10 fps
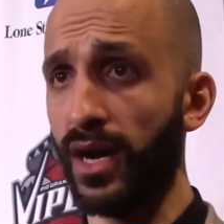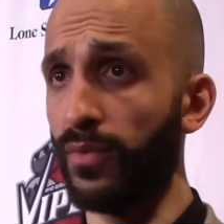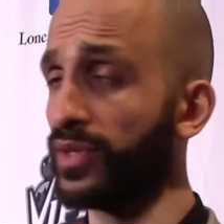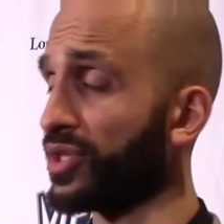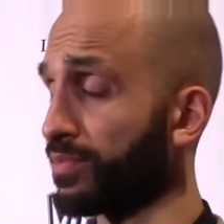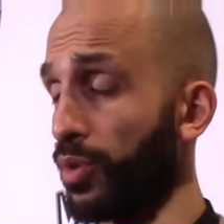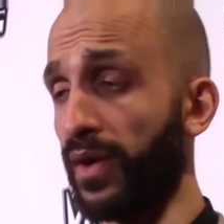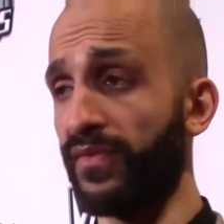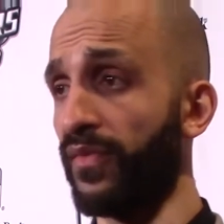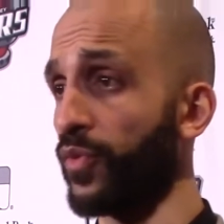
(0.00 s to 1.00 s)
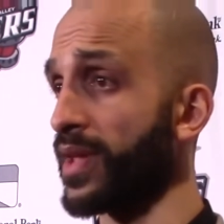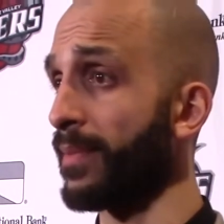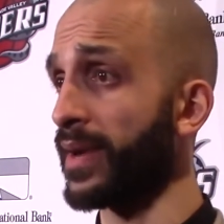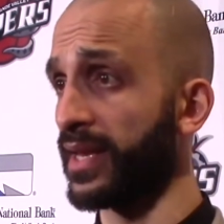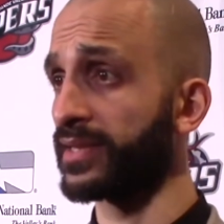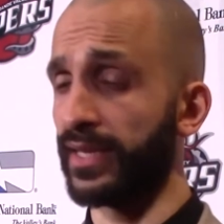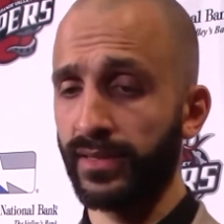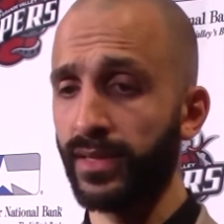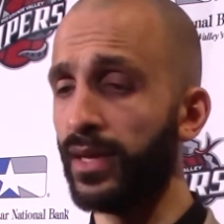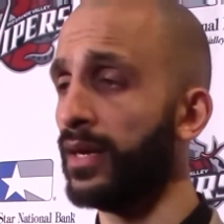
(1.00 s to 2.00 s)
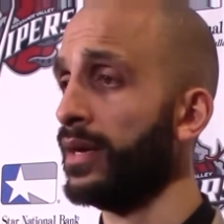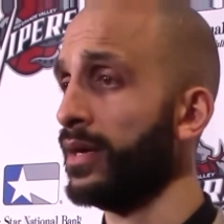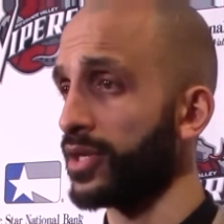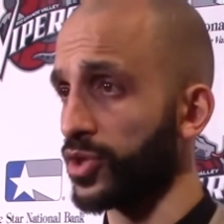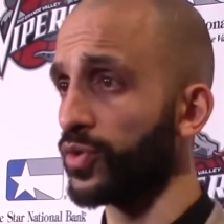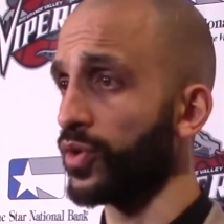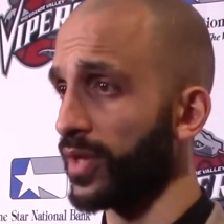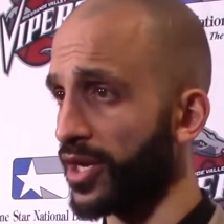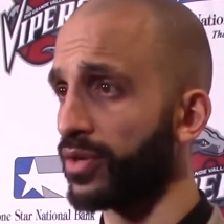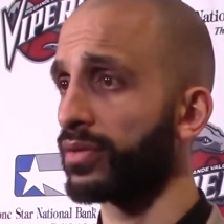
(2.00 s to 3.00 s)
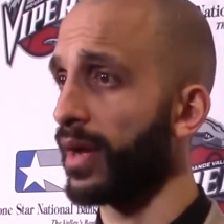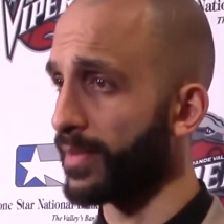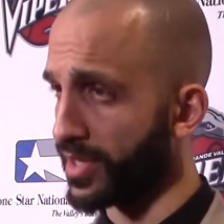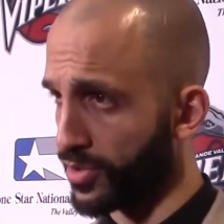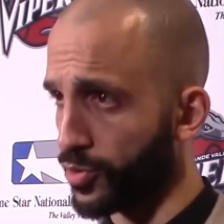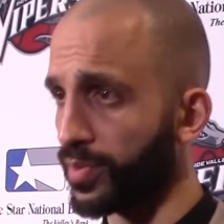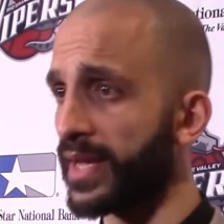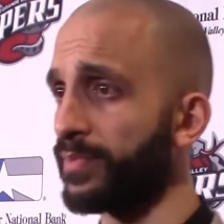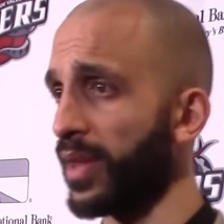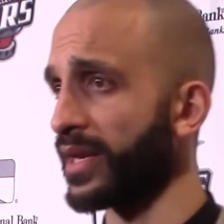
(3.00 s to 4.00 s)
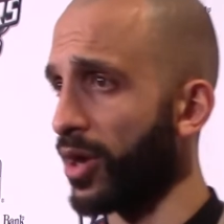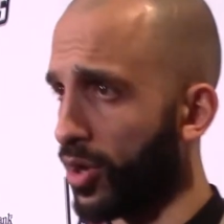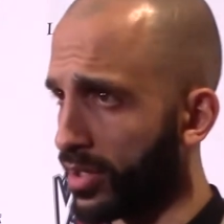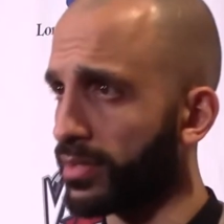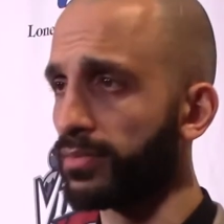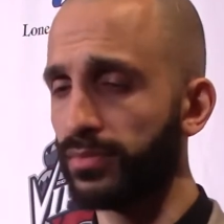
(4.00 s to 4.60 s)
We just brought it for 48 minutes, and sooner or later, I mean, you keep playing hard,